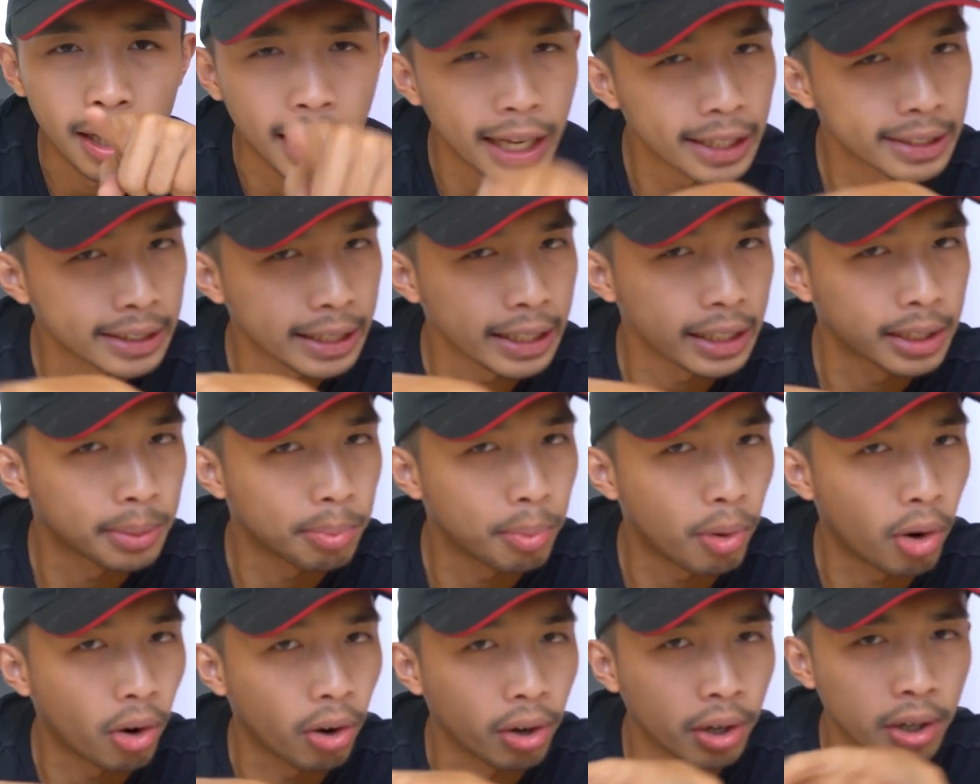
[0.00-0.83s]
Less is
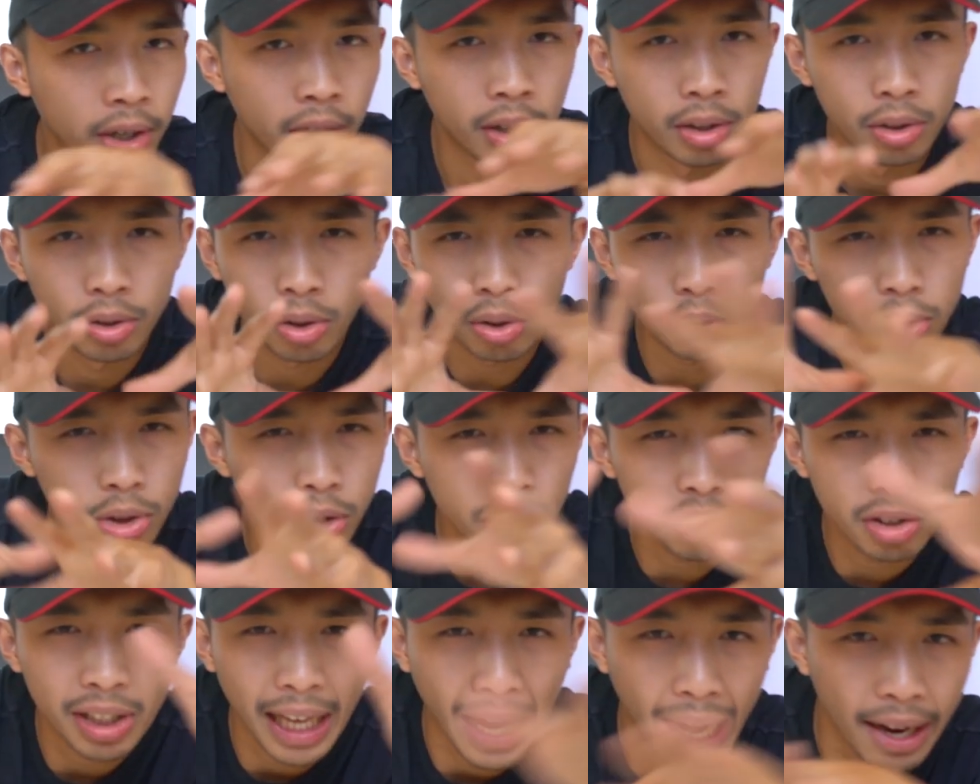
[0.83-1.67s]
more. Don't
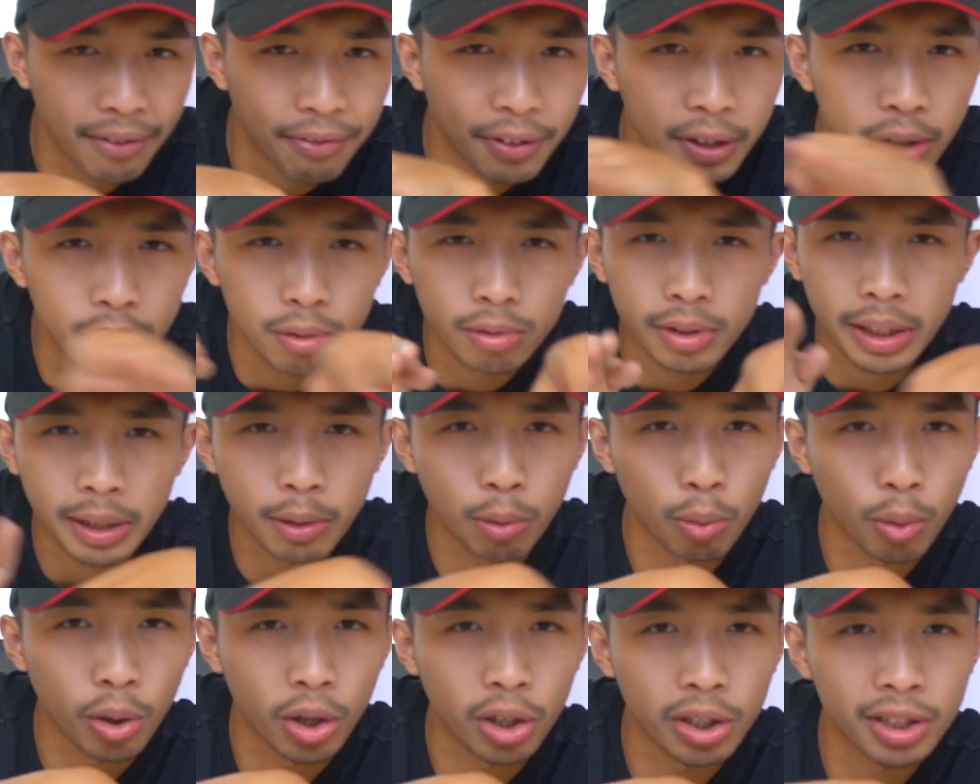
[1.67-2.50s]
use
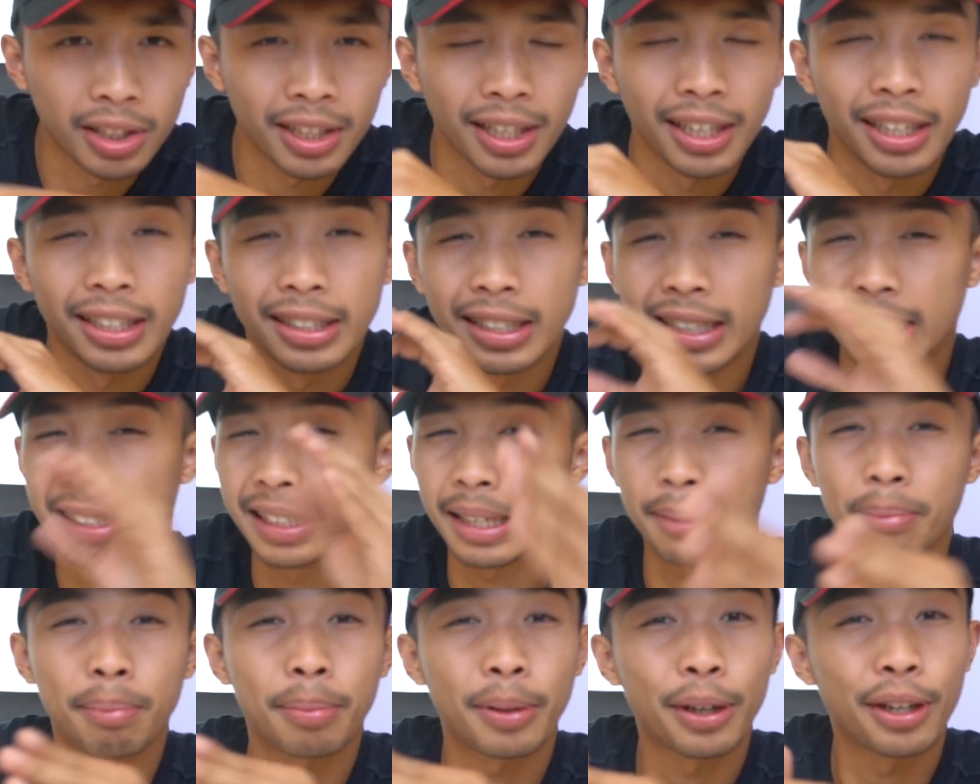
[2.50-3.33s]
highfalutin words. The
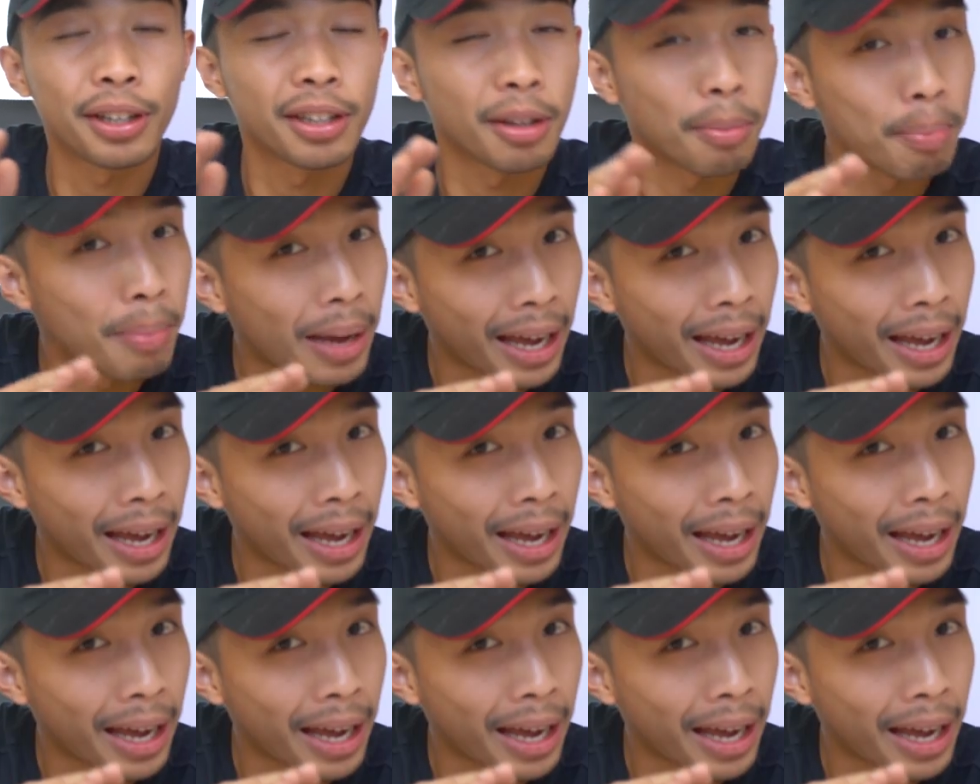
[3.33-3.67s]
simpler, the